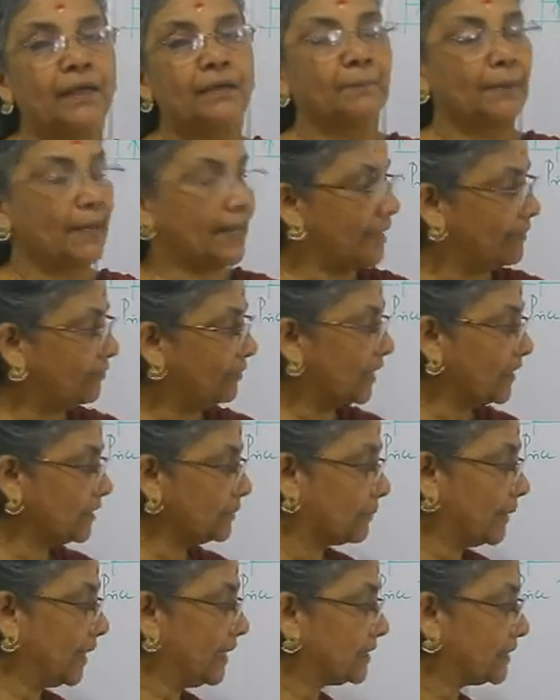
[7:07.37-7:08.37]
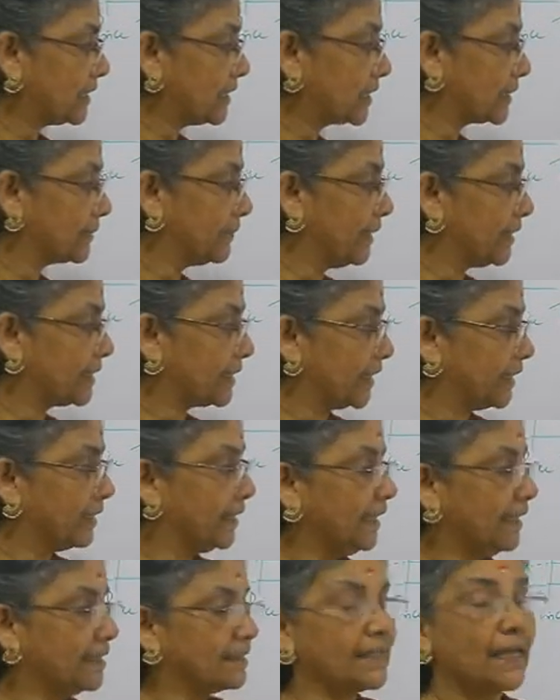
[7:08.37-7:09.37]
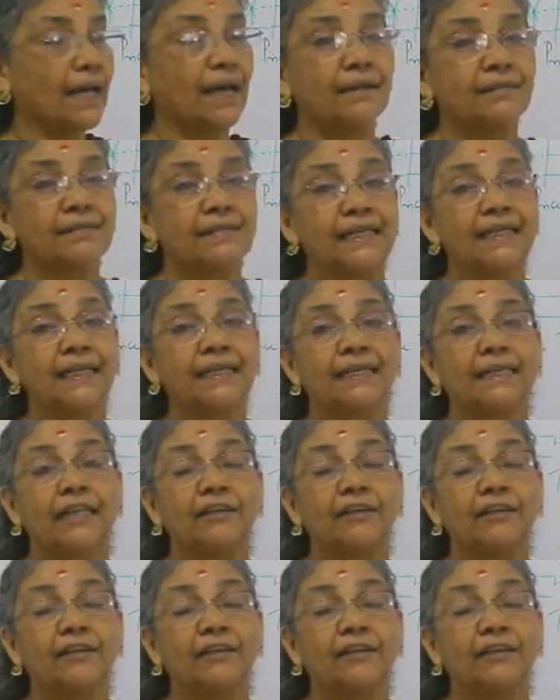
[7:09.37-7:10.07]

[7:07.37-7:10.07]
What is price discrimination? Charging